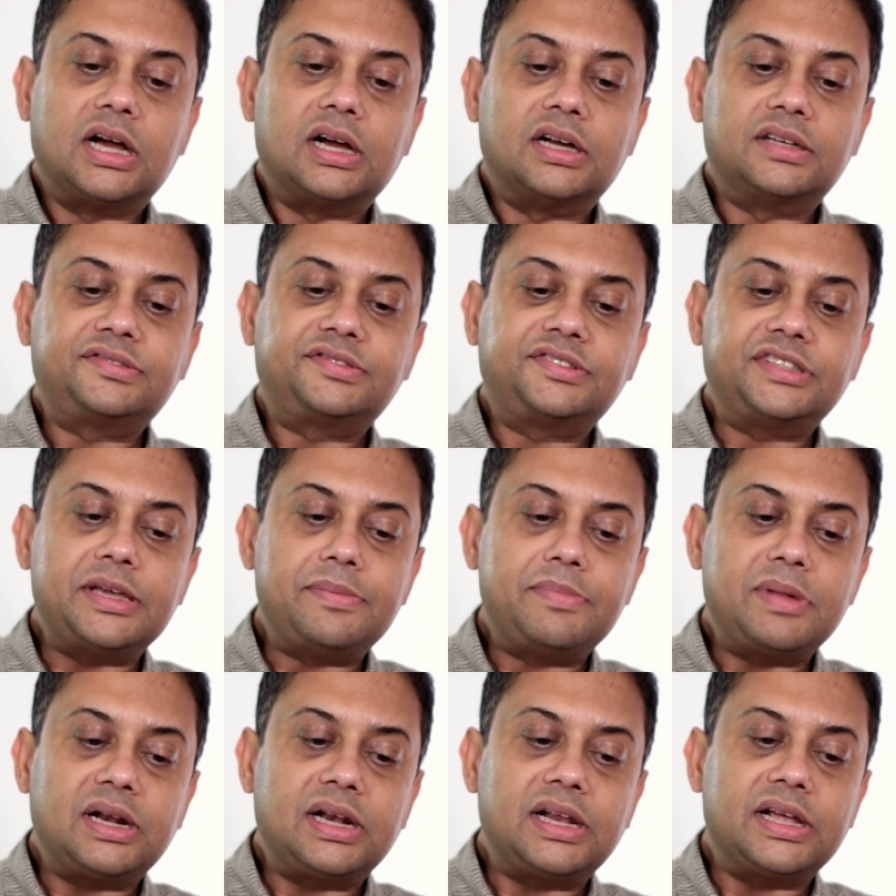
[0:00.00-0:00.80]
a
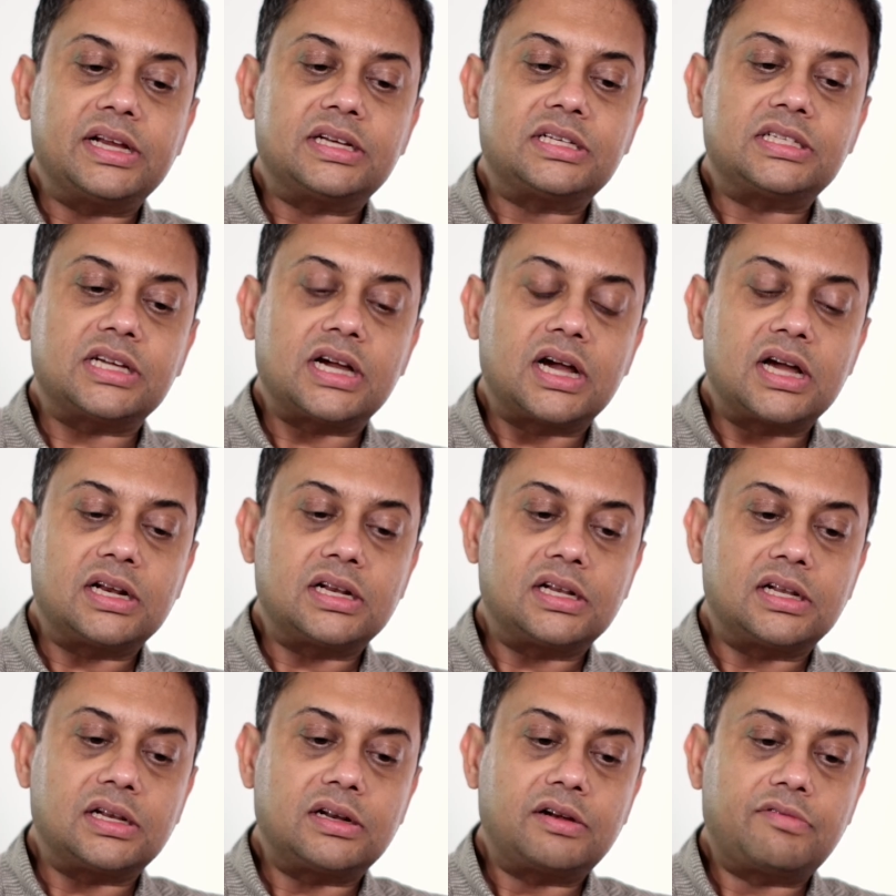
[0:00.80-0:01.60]
seemingly
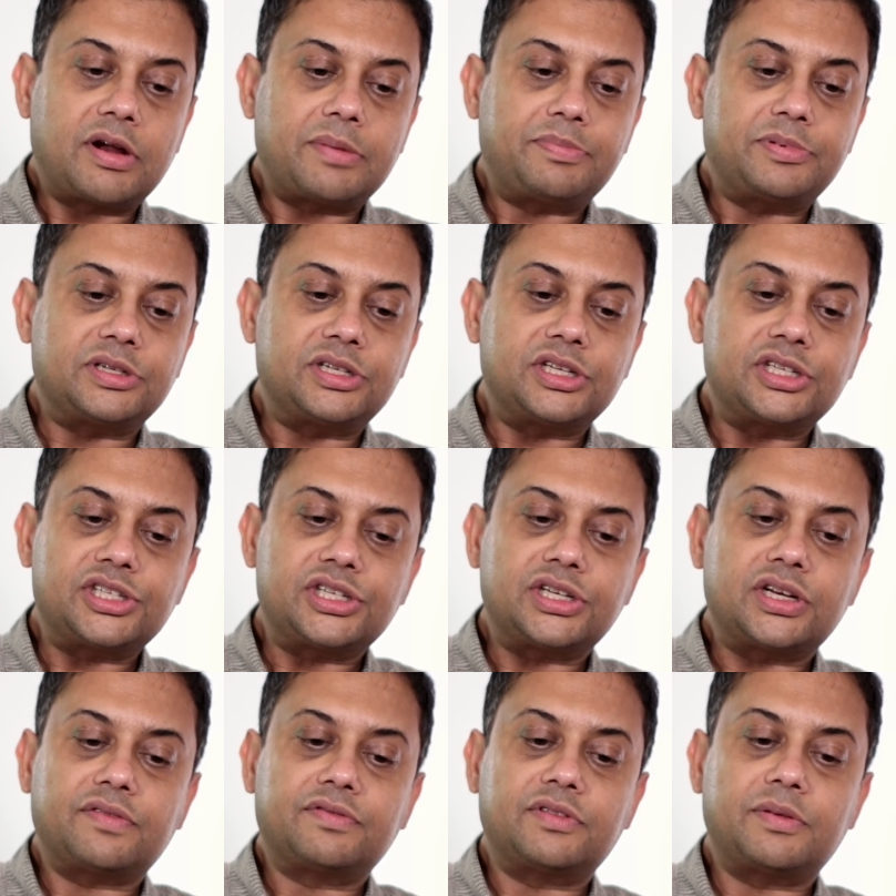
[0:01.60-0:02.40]
eternal
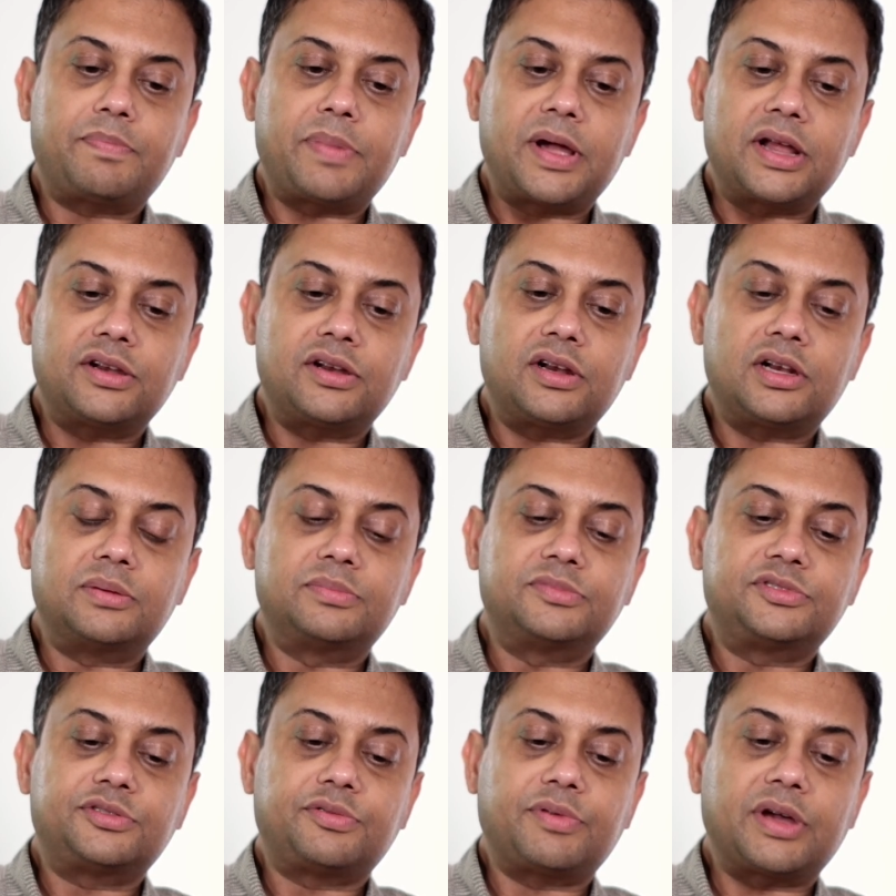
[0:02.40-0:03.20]
repetition of the
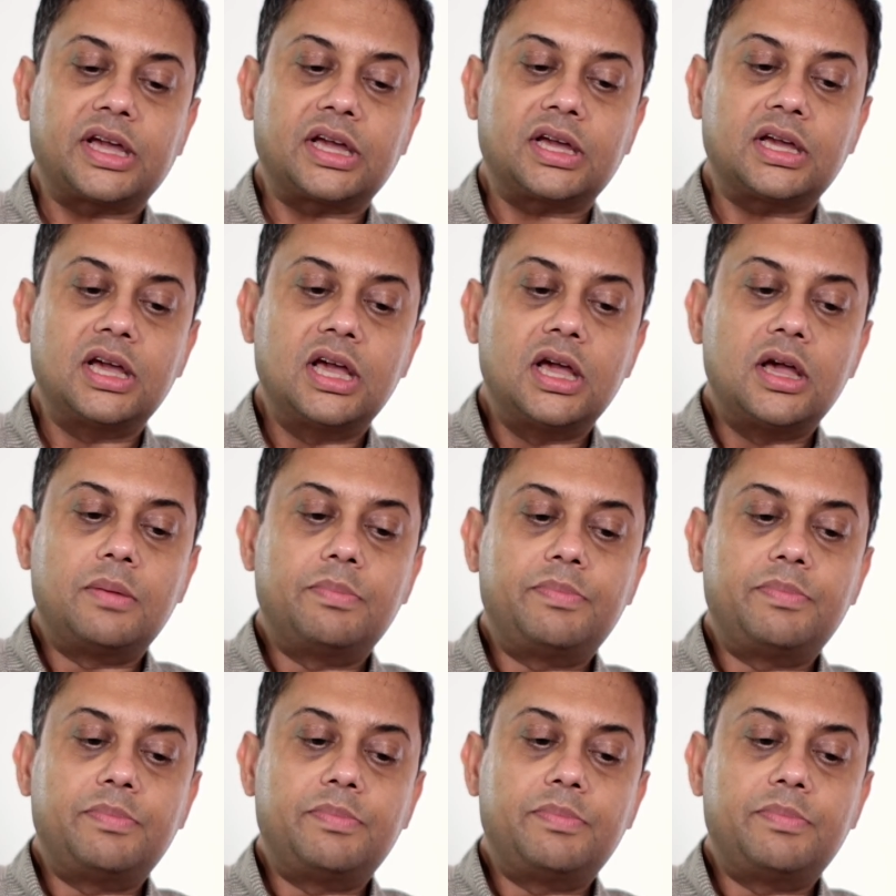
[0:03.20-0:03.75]
pendulum swing